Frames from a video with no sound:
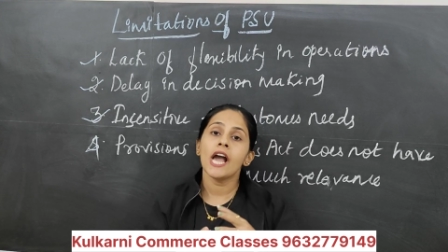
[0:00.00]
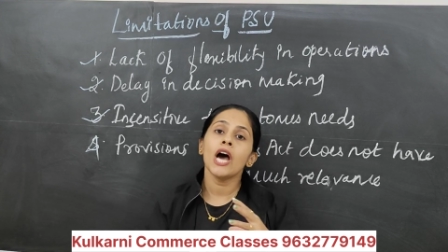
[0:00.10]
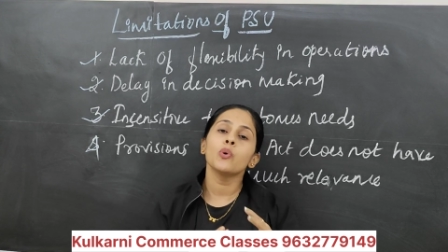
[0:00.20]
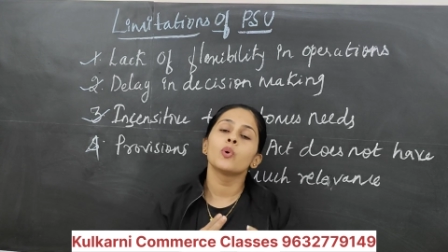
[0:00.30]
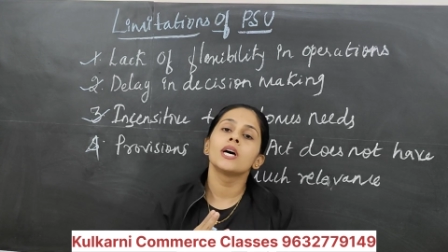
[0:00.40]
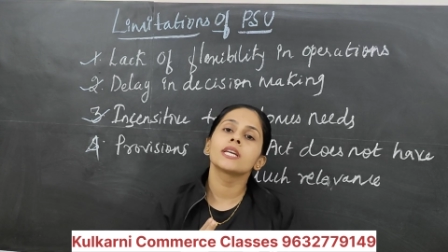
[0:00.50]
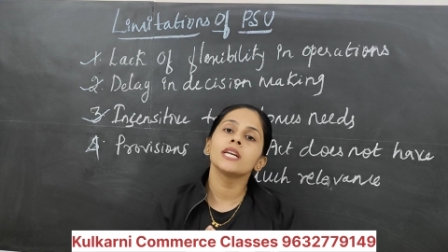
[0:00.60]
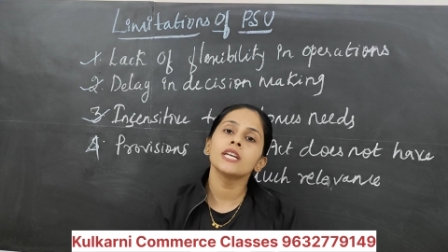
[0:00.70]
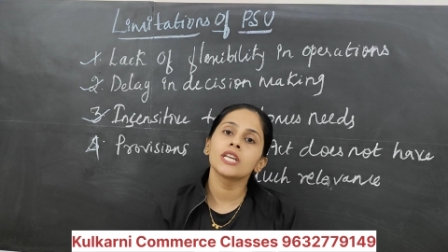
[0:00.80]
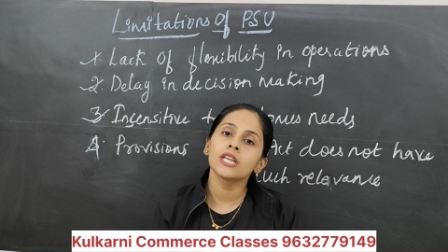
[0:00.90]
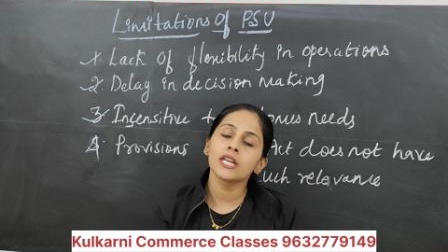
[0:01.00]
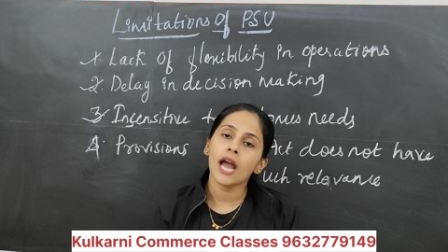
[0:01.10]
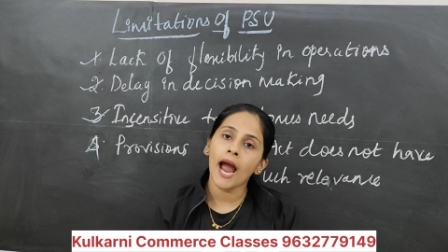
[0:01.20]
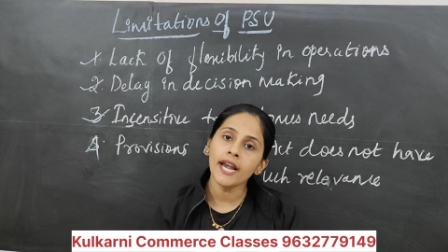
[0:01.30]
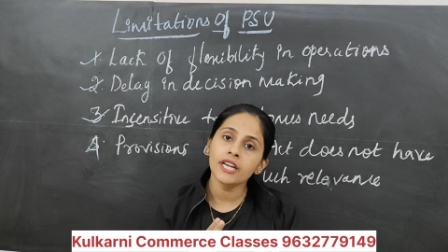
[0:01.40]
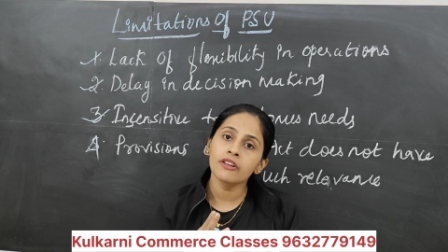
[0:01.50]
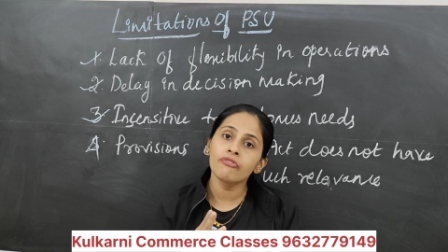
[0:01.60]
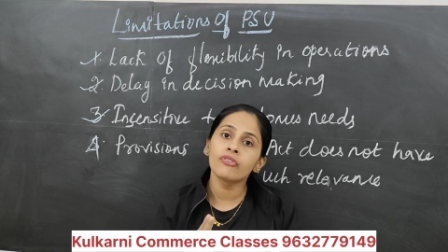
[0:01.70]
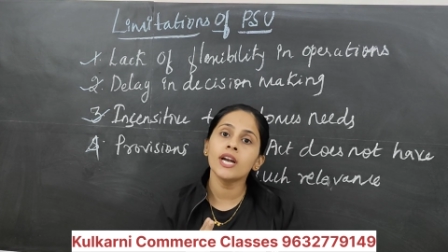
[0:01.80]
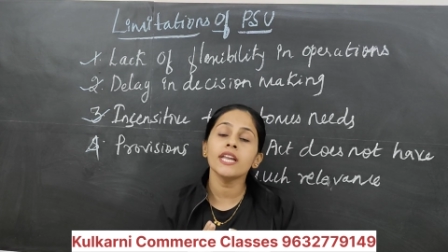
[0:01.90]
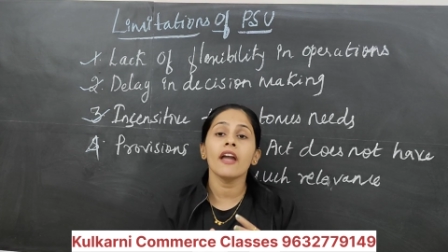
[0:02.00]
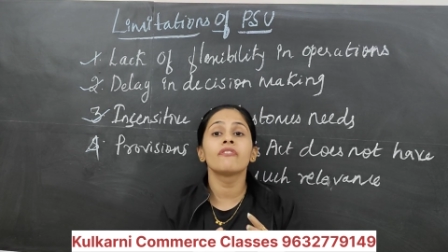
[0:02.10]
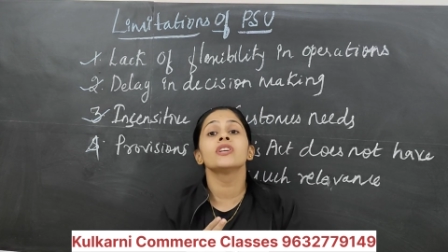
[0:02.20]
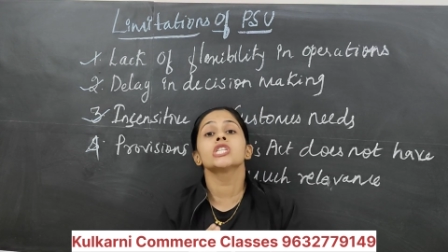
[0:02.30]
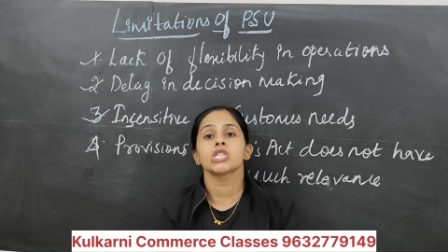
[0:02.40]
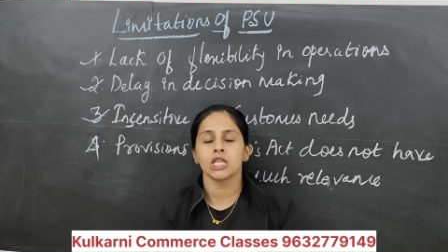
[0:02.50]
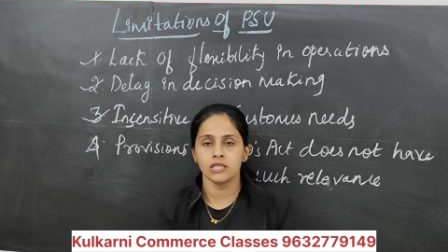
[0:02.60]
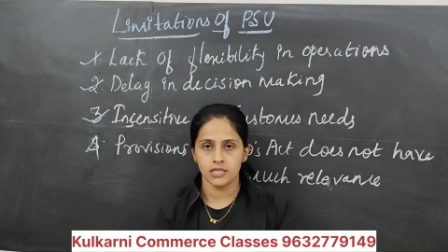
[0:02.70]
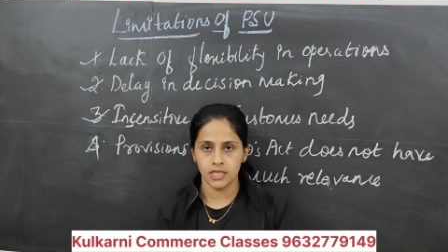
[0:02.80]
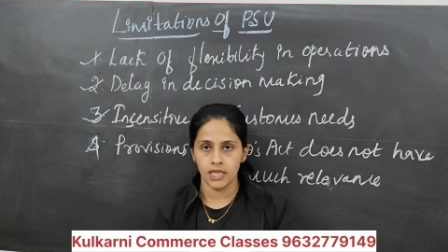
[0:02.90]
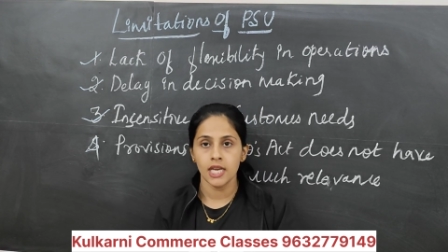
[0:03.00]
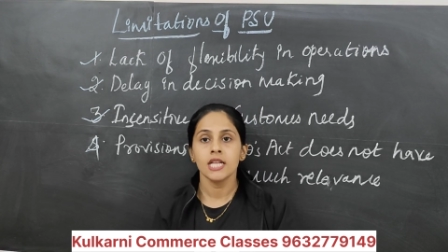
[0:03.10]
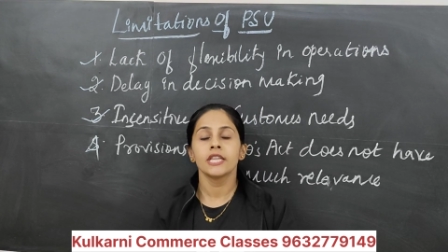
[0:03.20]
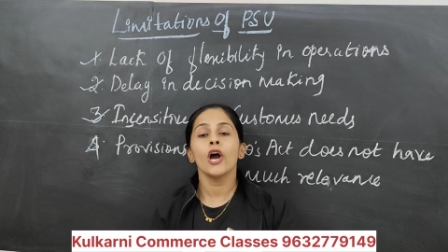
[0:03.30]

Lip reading: They are working at different efficiency.